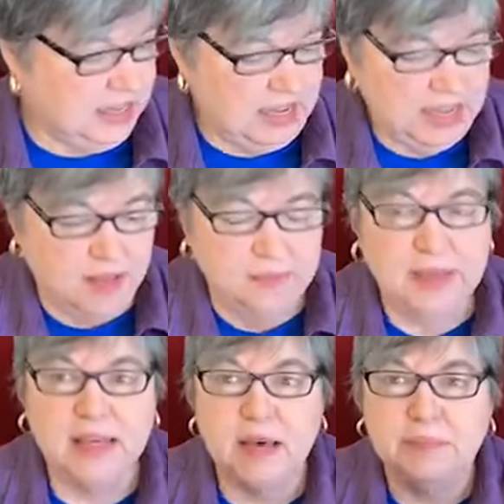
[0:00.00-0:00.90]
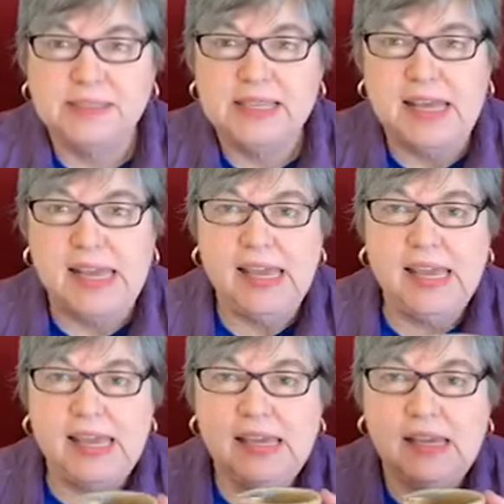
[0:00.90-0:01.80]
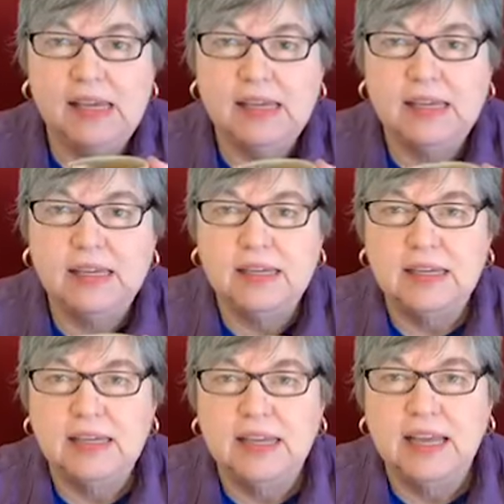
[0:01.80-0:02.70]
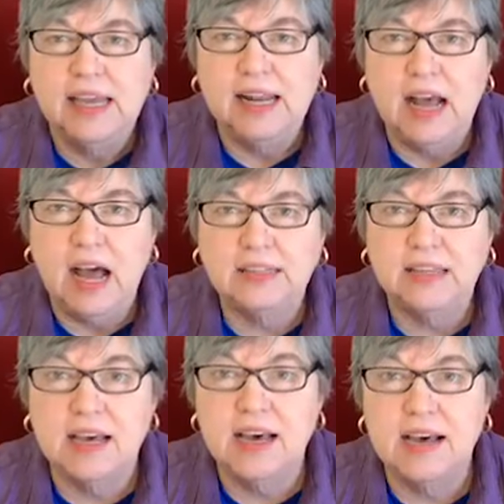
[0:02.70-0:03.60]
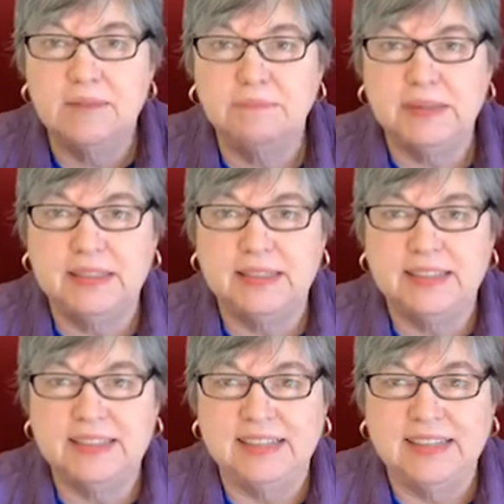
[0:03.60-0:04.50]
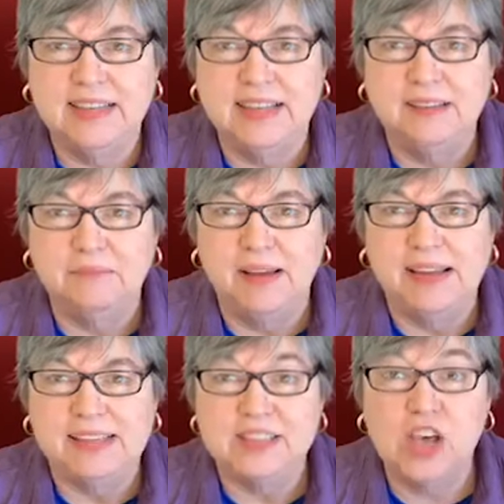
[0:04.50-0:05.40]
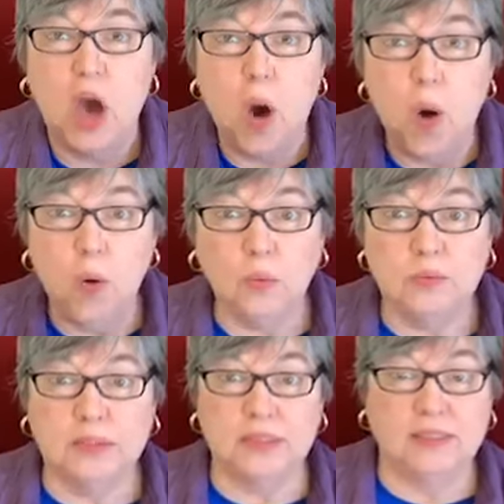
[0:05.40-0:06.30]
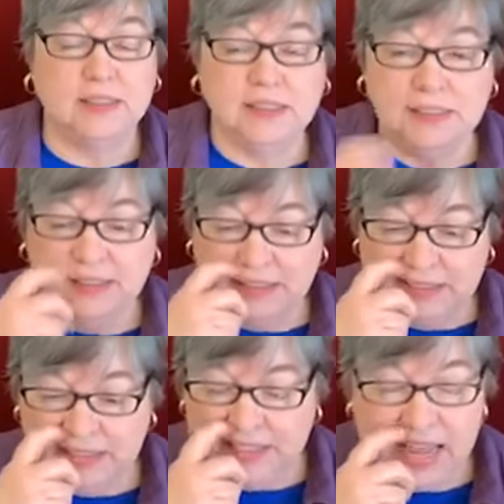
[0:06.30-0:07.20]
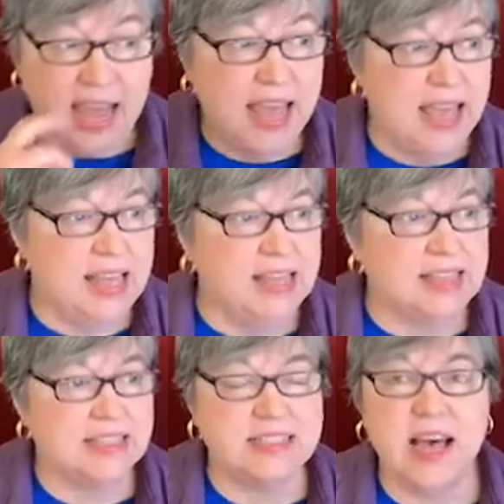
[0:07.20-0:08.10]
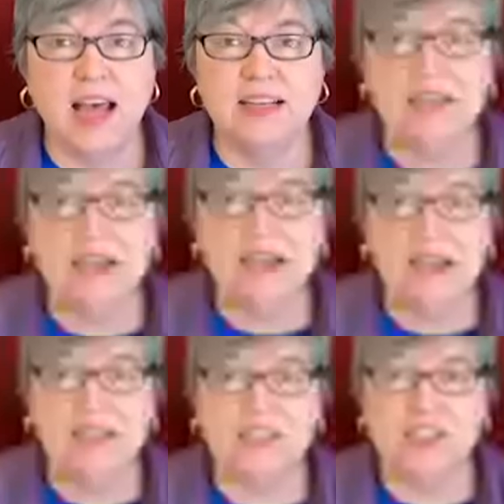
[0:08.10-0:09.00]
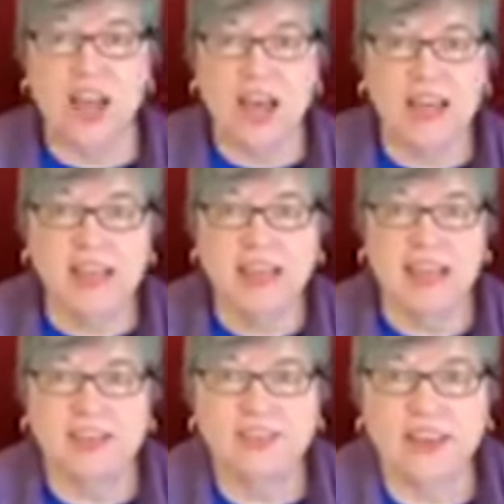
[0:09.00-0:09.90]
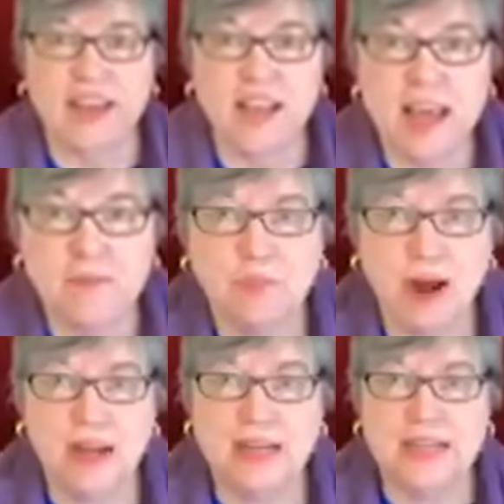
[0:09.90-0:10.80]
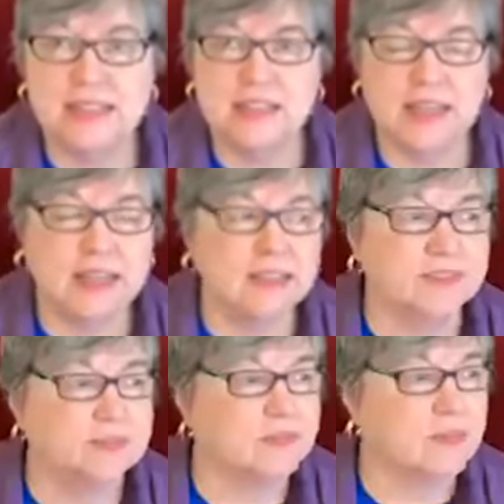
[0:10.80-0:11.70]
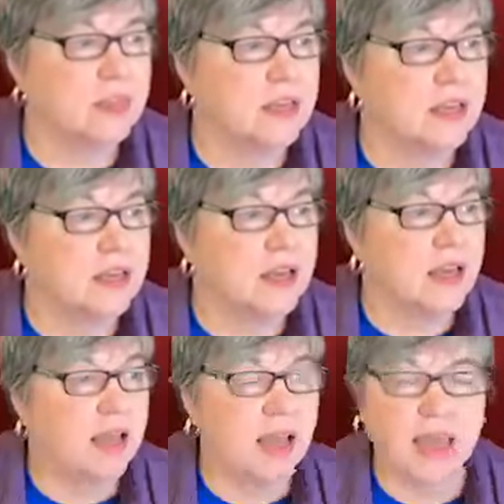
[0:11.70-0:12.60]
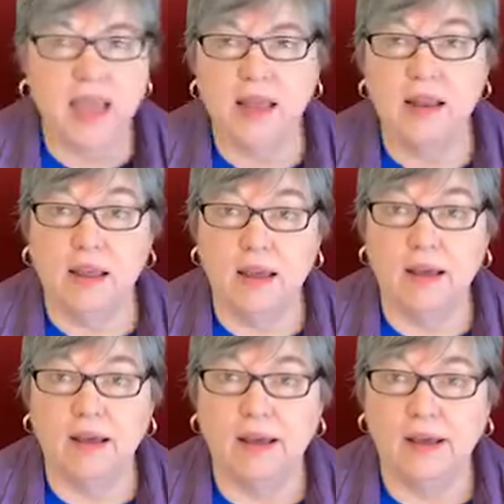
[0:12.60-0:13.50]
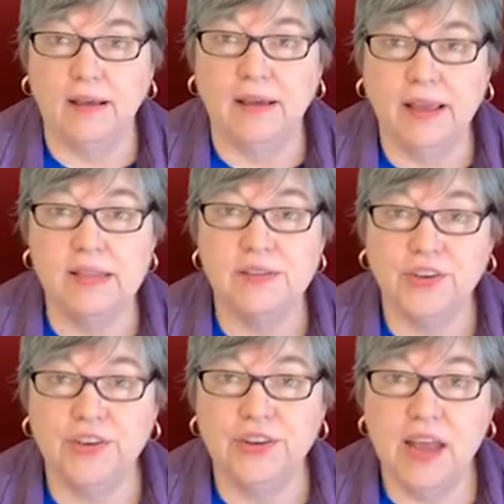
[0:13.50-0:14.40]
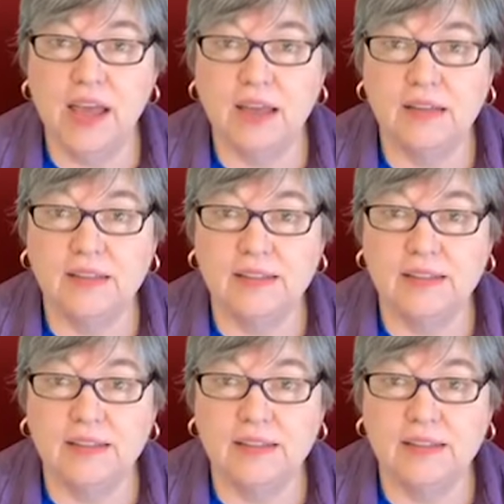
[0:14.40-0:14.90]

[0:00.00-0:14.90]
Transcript: I got me a cup of tea and a hot cup. It's cold. Today, the sun is shining. Can you tell how bright it is in here? And it's a good day.